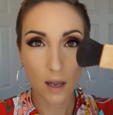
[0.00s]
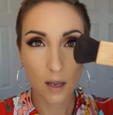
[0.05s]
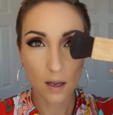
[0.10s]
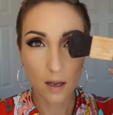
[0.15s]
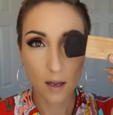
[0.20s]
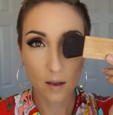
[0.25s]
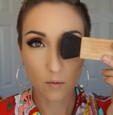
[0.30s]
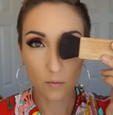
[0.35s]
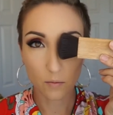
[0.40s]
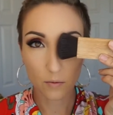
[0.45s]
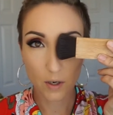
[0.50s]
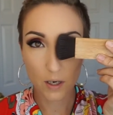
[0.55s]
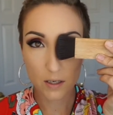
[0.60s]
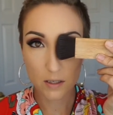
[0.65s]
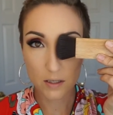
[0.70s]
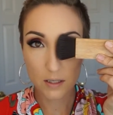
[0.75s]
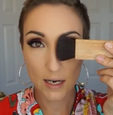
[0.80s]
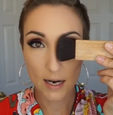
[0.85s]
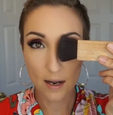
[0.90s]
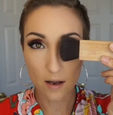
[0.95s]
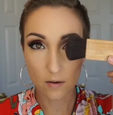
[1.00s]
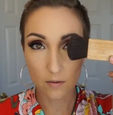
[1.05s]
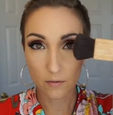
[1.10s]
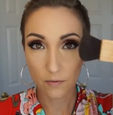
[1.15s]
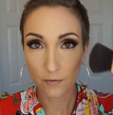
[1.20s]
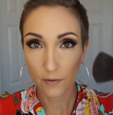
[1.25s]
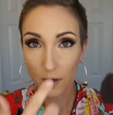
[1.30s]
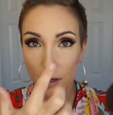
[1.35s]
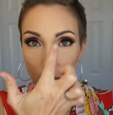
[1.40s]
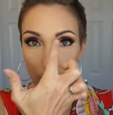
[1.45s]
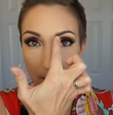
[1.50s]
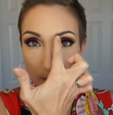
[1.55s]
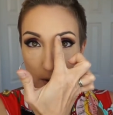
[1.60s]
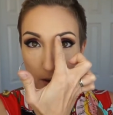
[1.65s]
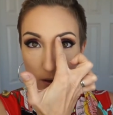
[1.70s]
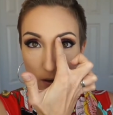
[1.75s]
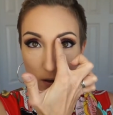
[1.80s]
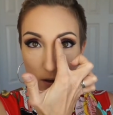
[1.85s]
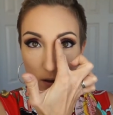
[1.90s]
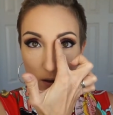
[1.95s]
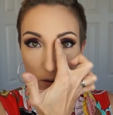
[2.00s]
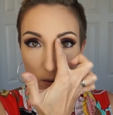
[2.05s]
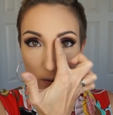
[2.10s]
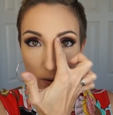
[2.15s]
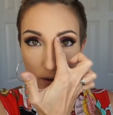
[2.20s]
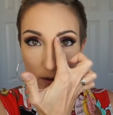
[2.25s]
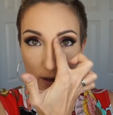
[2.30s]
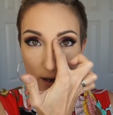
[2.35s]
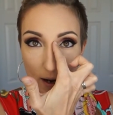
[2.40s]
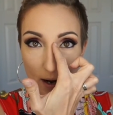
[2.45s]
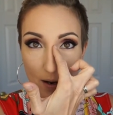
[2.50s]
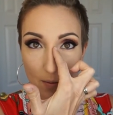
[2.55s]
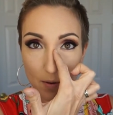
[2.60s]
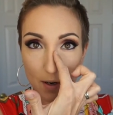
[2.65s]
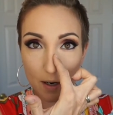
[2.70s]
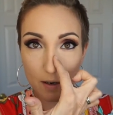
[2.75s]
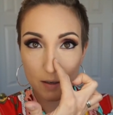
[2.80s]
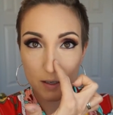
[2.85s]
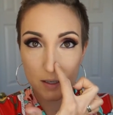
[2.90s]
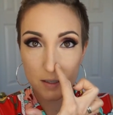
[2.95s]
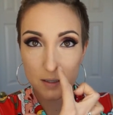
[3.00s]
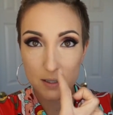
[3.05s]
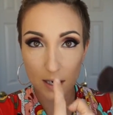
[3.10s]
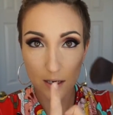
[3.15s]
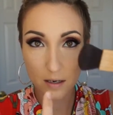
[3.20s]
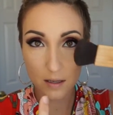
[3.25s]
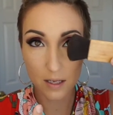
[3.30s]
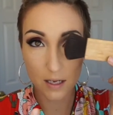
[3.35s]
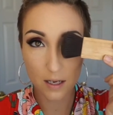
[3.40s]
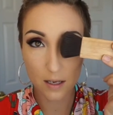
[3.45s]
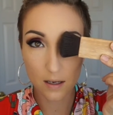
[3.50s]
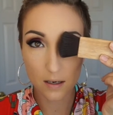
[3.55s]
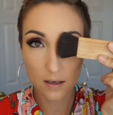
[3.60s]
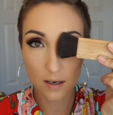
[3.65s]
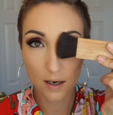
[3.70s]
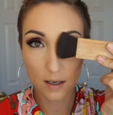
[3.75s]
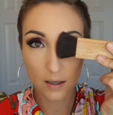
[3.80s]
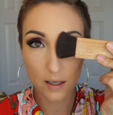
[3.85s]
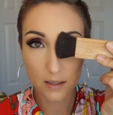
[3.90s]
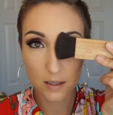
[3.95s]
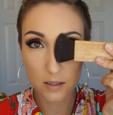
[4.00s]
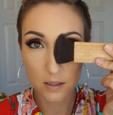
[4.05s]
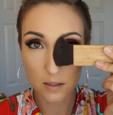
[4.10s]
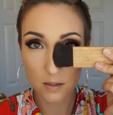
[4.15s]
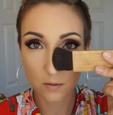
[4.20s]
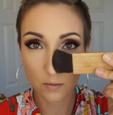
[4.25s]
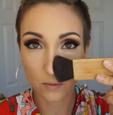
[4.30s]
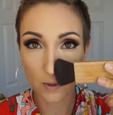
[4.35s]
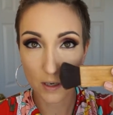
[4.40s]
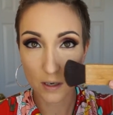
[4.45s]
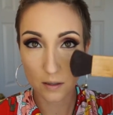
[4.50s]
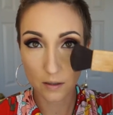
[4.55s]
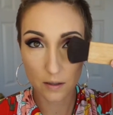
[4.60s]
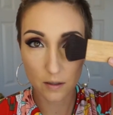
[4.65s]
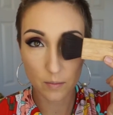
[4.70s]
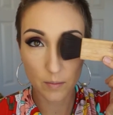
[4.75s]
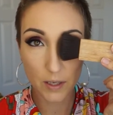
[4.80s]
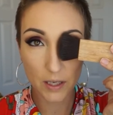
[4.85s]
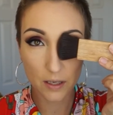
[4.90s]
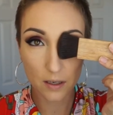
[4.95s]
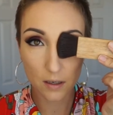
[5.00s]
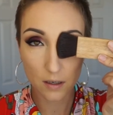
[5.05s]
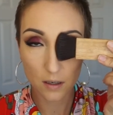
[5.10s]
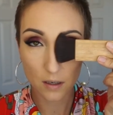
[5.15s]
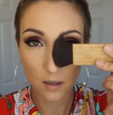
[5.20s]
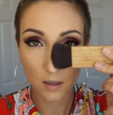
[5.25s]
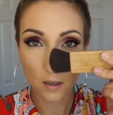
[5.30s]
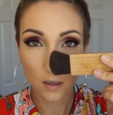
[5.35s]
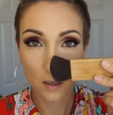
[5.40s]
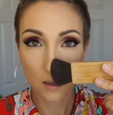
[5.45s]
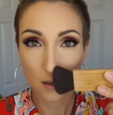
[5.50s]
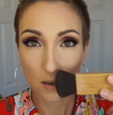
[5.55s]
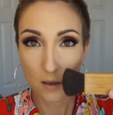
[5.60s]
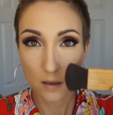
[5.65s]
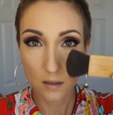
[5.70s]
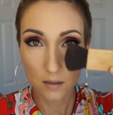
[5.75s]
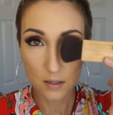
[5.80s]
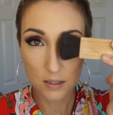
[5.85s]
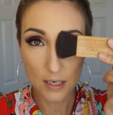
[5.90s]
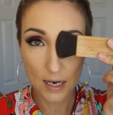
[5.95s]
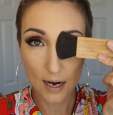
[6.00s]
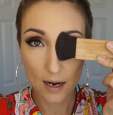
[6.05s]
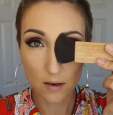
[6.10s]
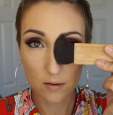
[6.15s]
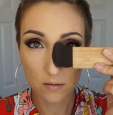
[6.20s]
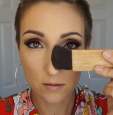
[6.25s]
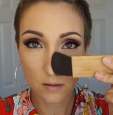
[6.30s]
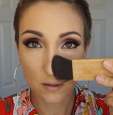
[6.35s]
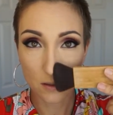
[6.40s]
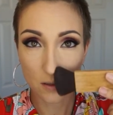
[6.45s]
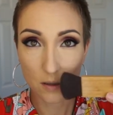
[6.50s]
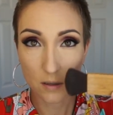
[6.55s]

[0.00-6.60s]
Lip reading: and run down from where the eyebrow is down to the end. I like to just run a little bit down